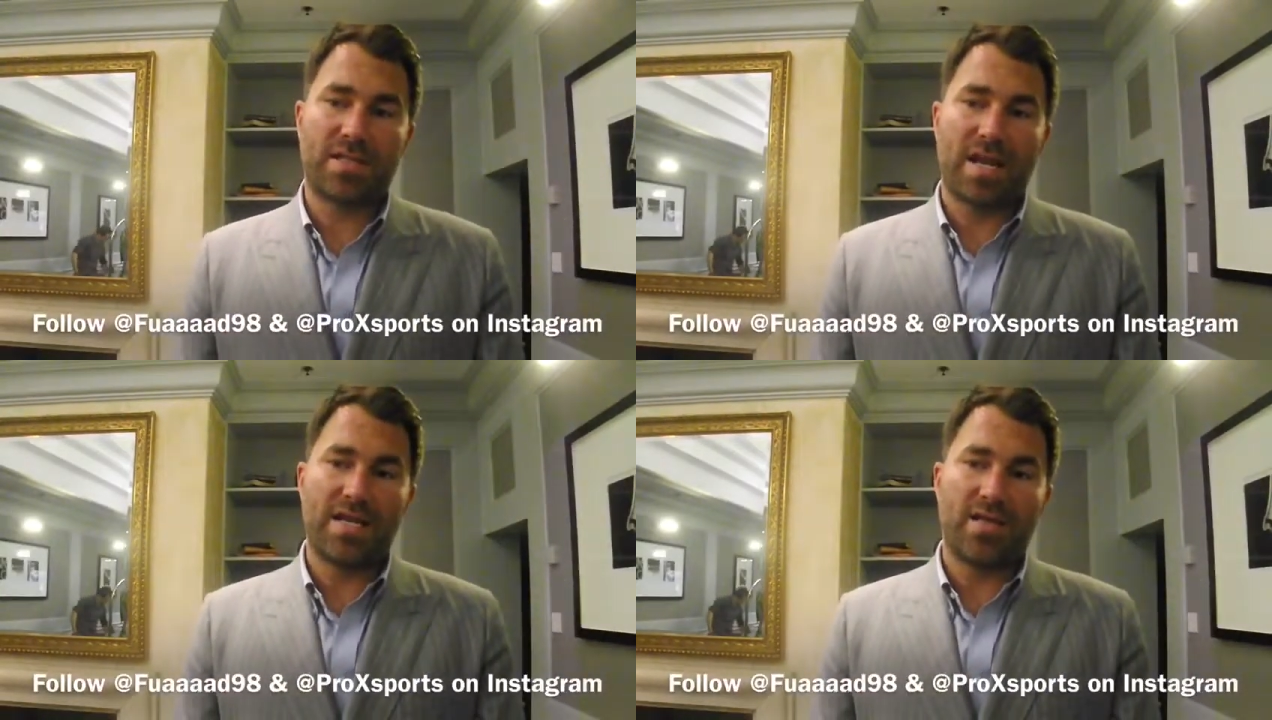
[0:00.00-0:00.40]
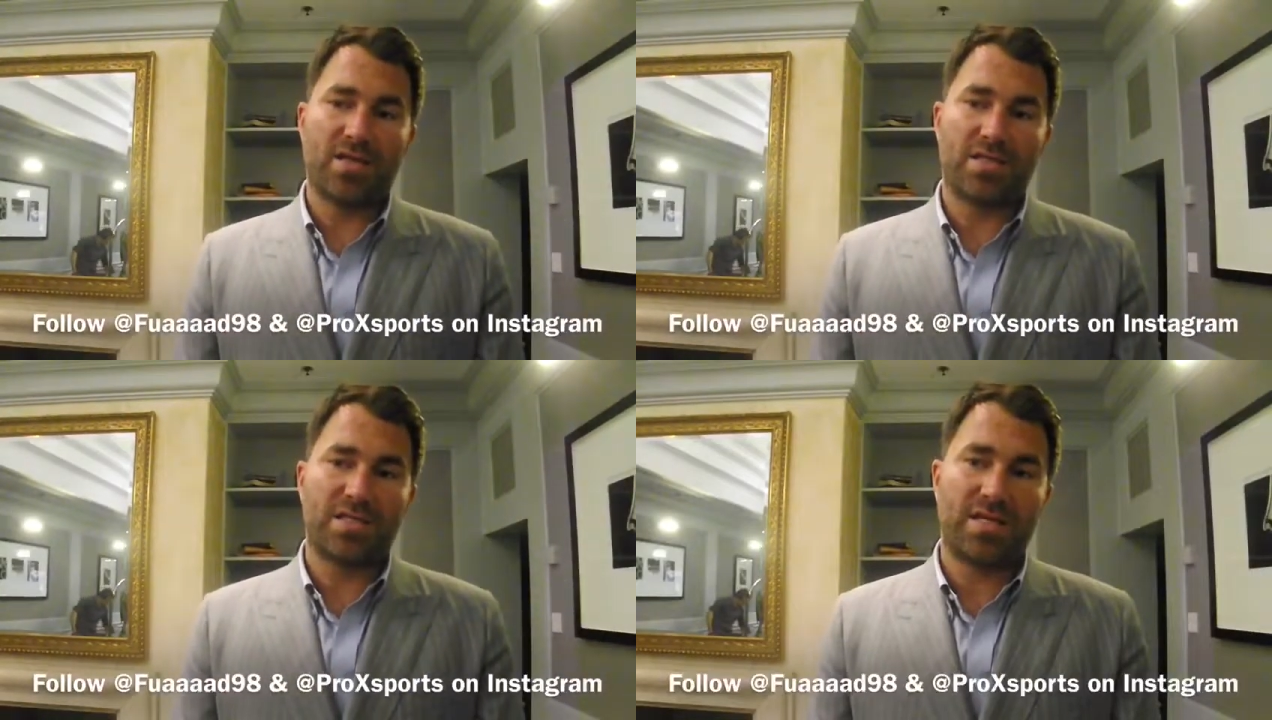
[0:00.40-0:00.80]
Danny
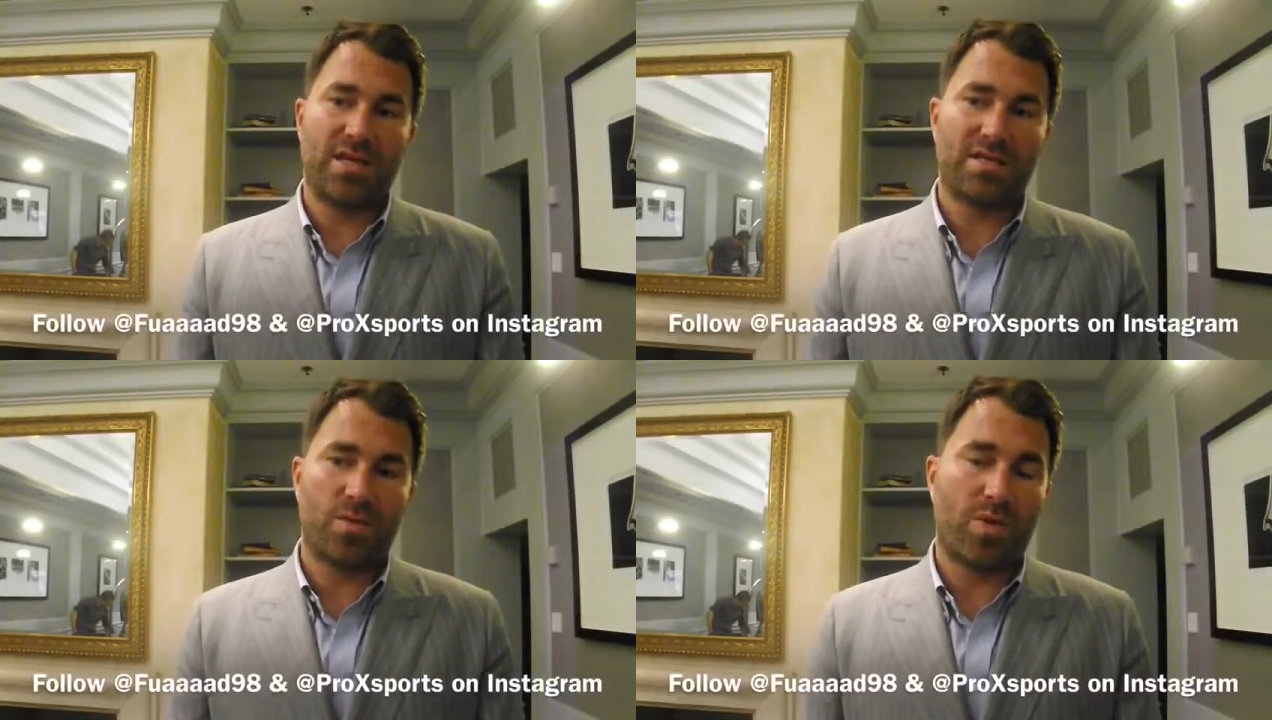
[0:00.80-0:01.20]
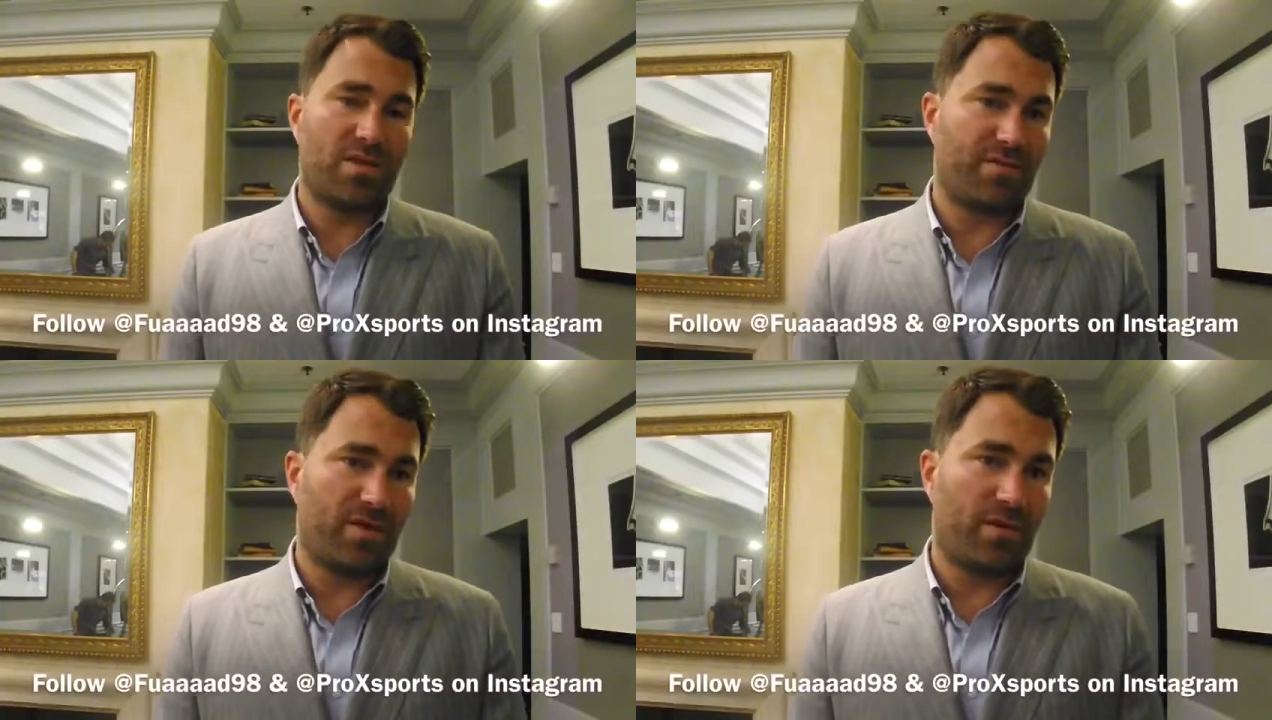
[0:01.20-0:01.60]
Garcia to
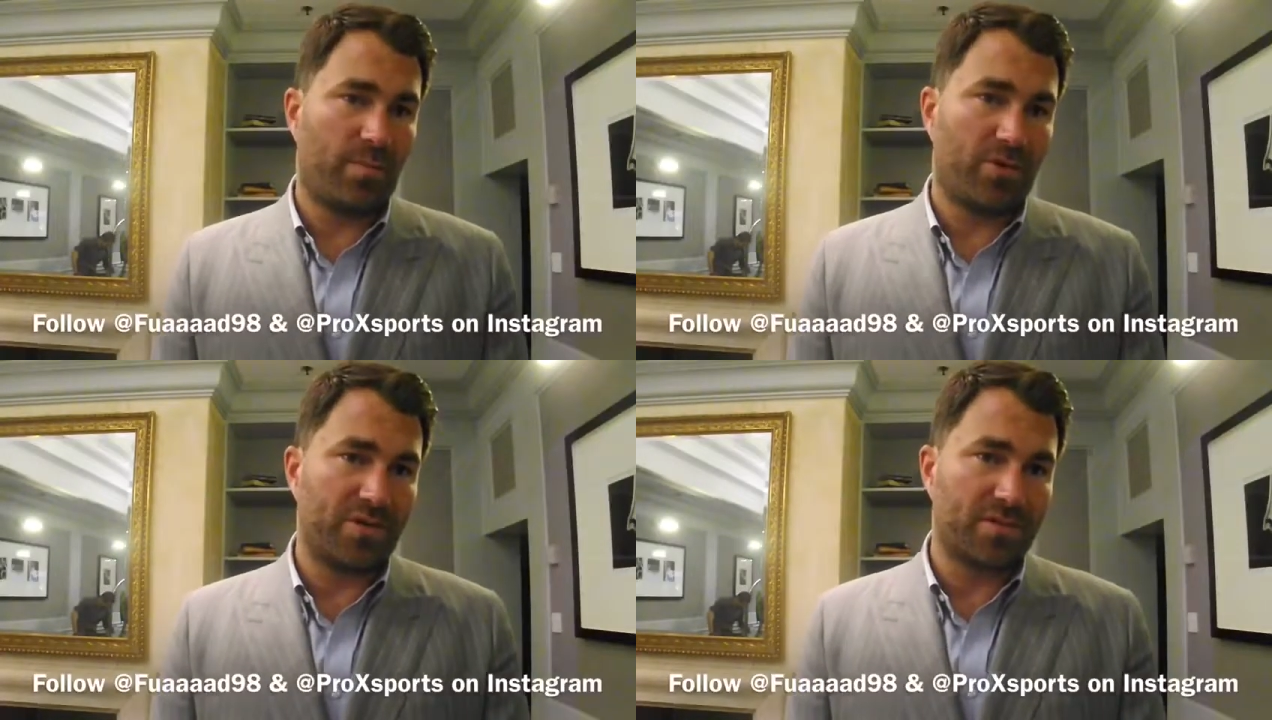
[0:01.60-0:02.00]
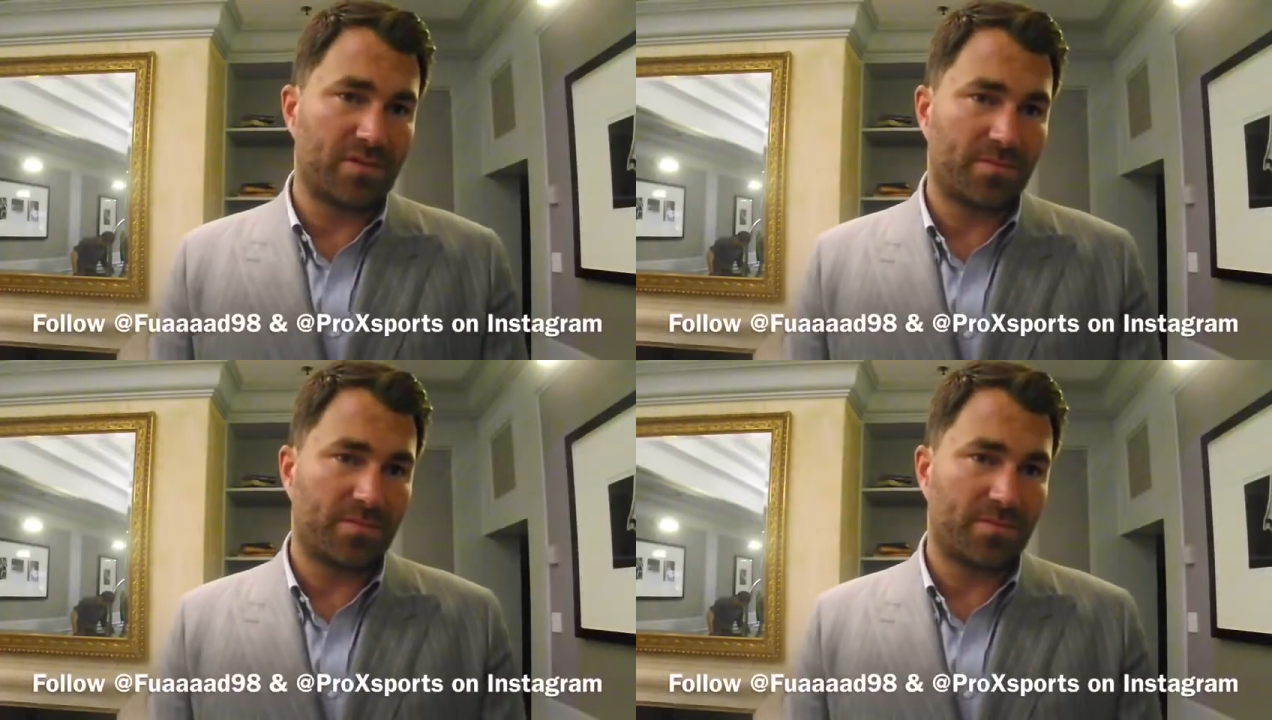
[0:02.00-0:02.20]
win the fight on points.